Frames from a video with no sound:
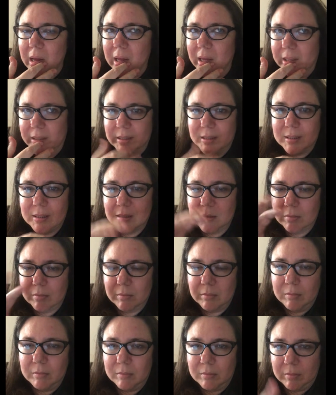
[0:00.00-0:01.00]
is
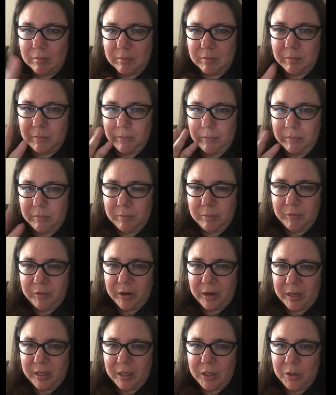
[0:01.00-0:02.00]

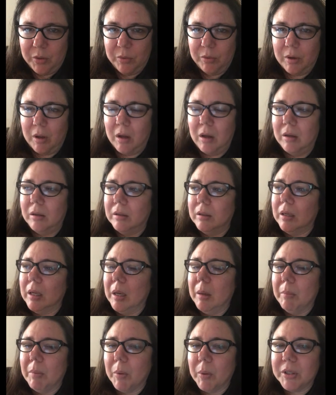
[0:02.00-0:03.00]
very cute and all
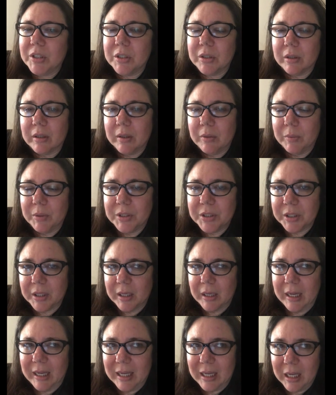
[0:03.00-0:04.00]
but what you're what you're
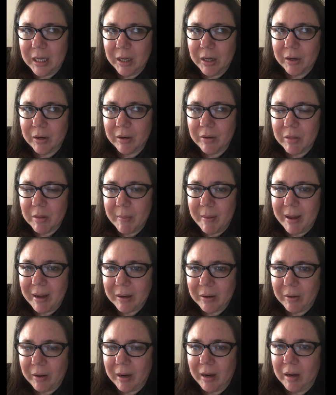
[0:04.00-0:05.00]
gonna hear in the
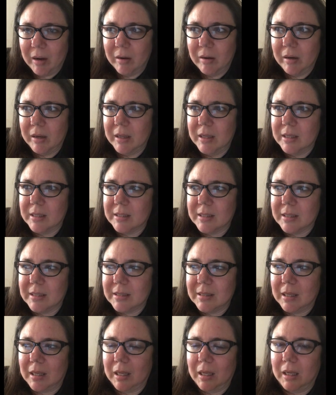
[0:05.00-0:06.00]
background is a
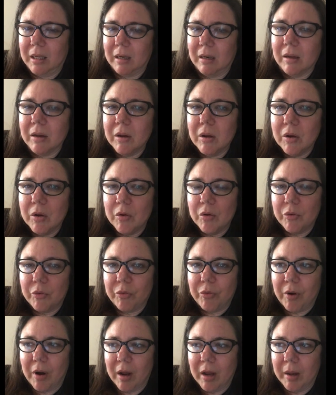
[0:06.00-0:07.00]
scene
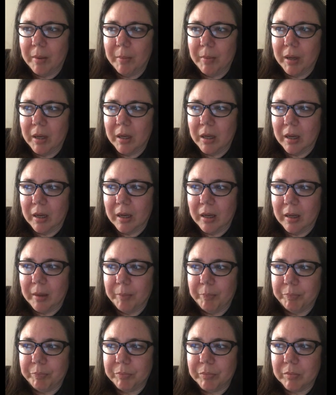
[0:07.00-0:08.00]
from
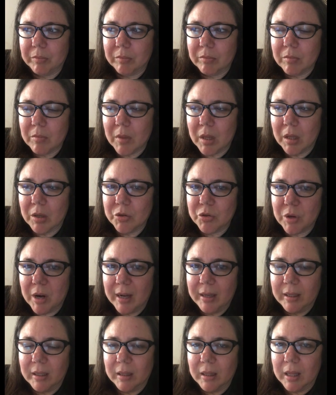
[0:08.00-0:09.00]
um,
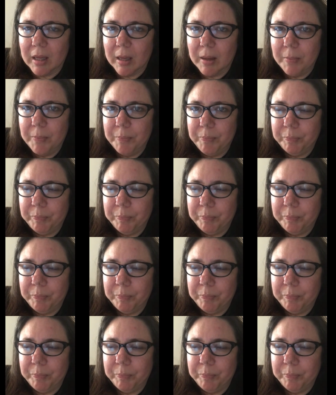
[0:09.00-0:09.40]
Dracula